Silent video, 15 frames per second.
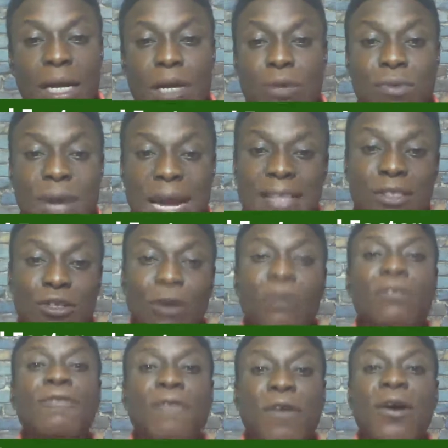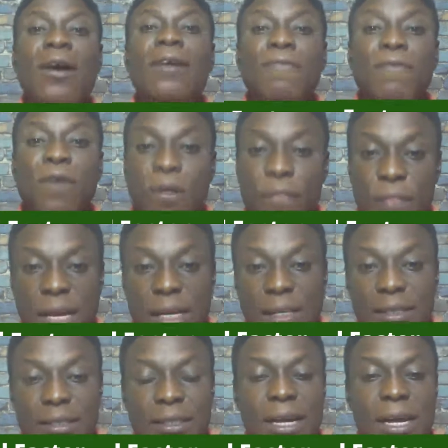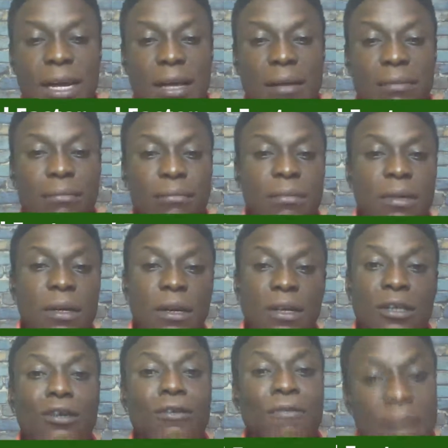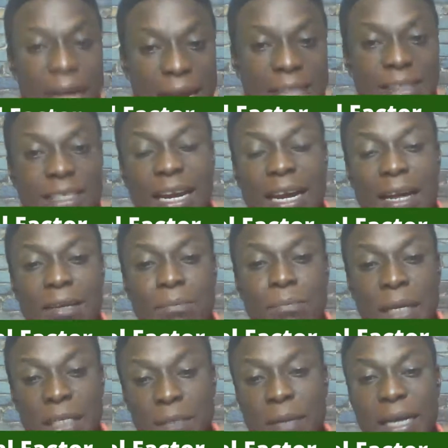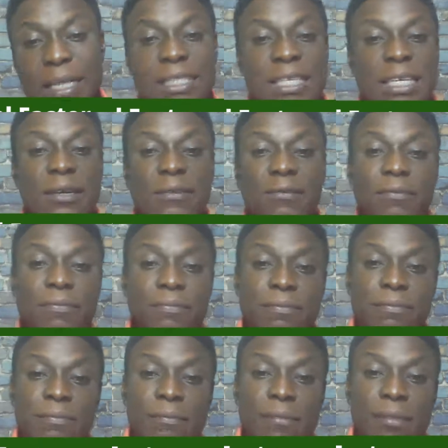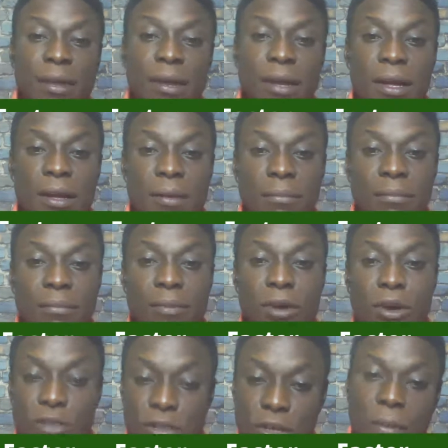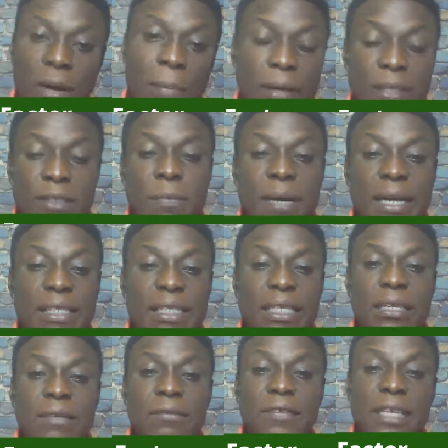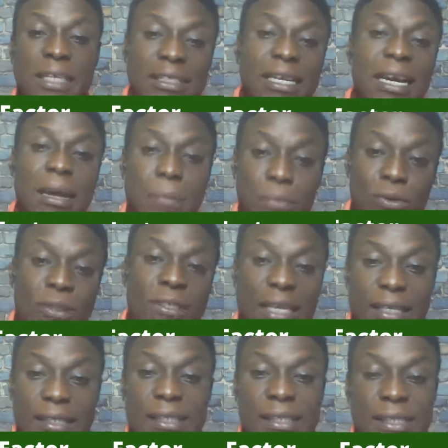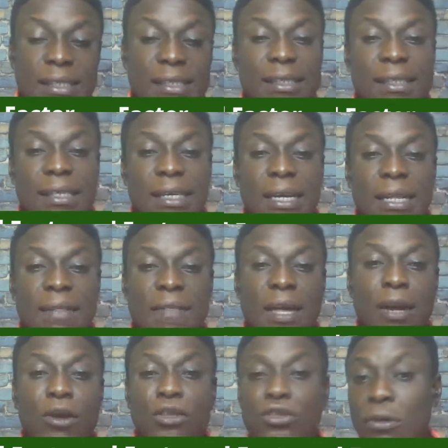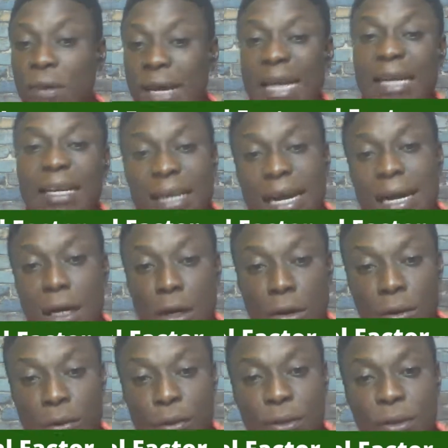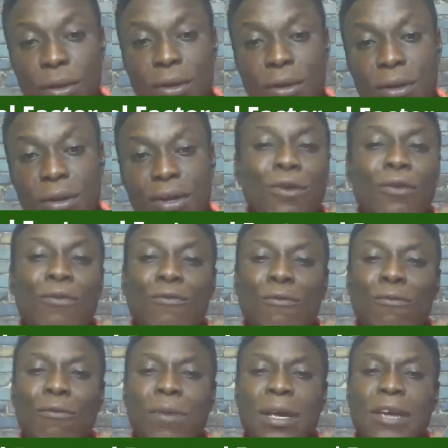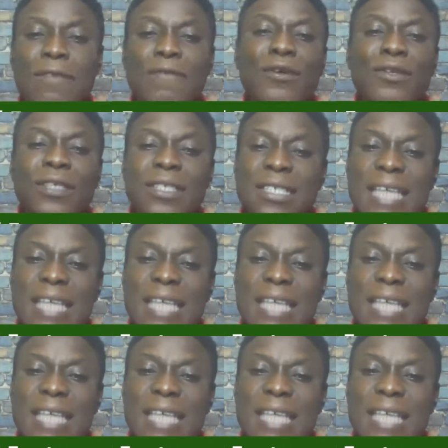rest on four things: financial perspective, customer perspective, internal processes, then also learning and growth. So if you